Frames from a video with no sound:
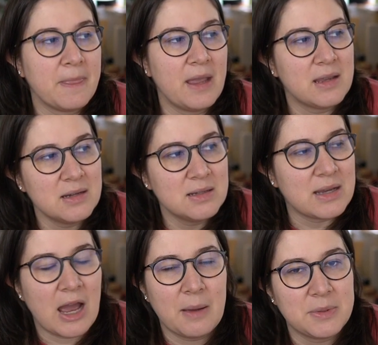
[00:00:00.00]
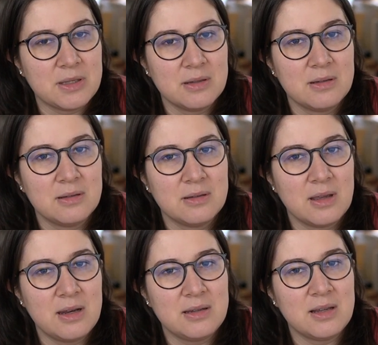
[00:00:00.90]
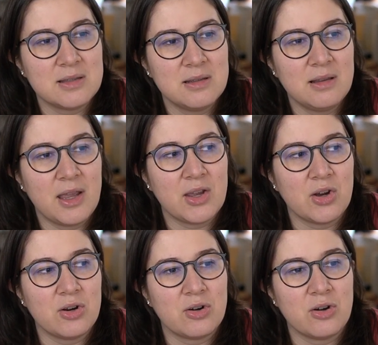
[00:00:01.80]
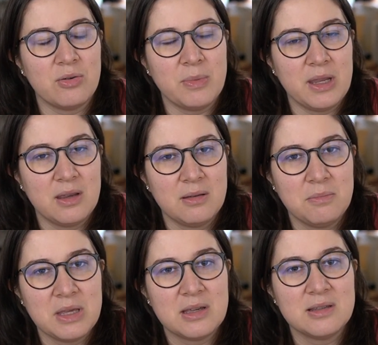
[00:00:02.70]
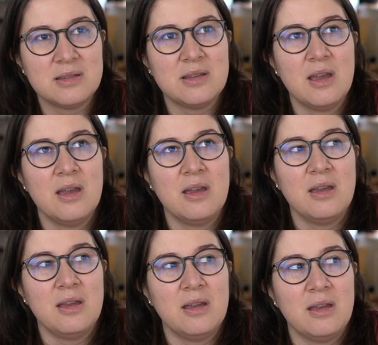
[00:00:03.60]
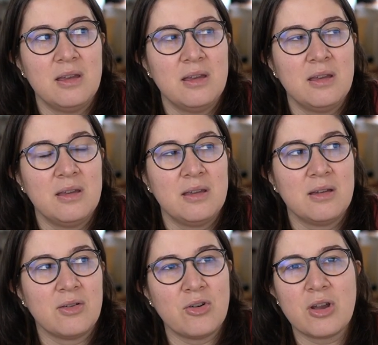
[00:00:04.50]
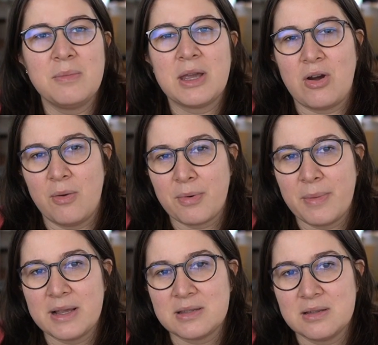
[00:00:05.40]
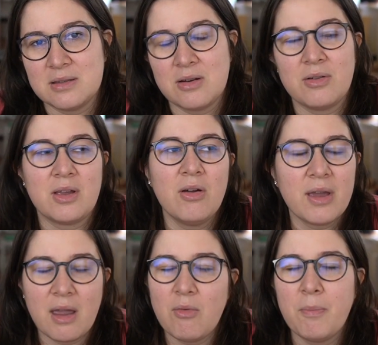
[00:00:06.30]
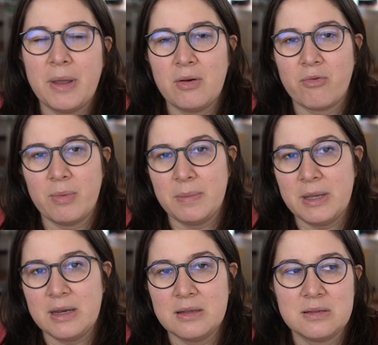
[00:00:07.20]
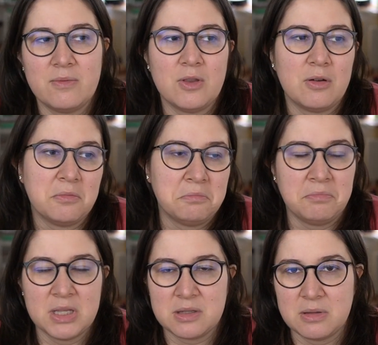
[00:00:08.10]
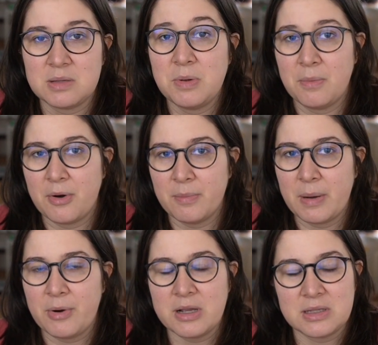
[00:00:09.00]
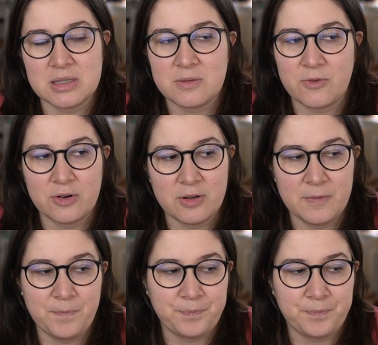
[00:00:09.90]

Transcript: I can adapt and it doesn't like hurt me because, or I can make compromises, you know, like, okay, I won't paint over my paintings, even though that's been a part of my process for